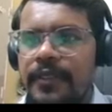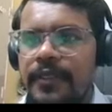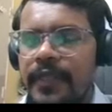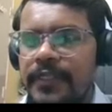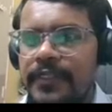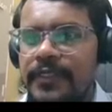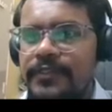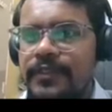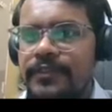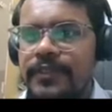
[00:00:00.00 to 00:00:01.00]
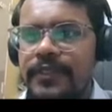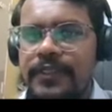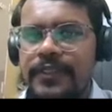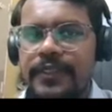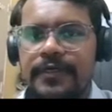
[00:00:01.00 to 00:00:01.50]
13 years on
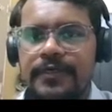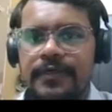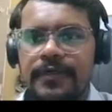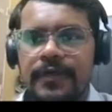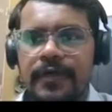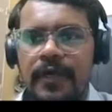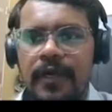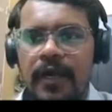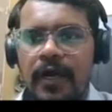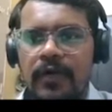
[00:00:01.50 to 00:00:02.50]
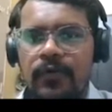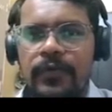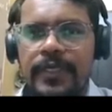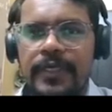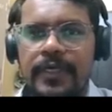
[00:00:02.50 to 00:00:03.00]
Certinia
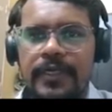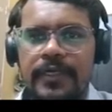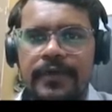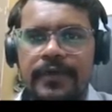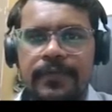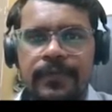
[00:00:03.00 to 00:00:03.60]
accounting and